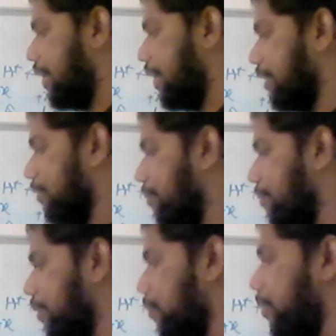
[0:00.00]
And there will
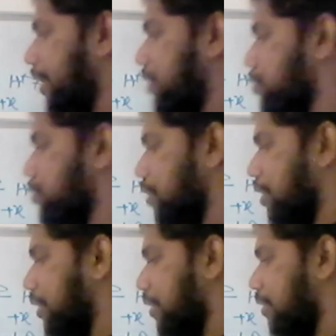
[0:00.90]
be minus
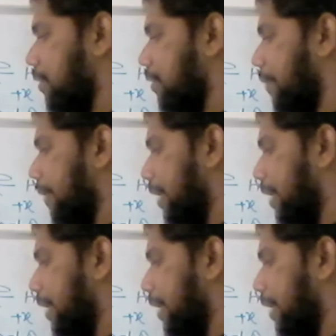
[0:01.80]
1 here.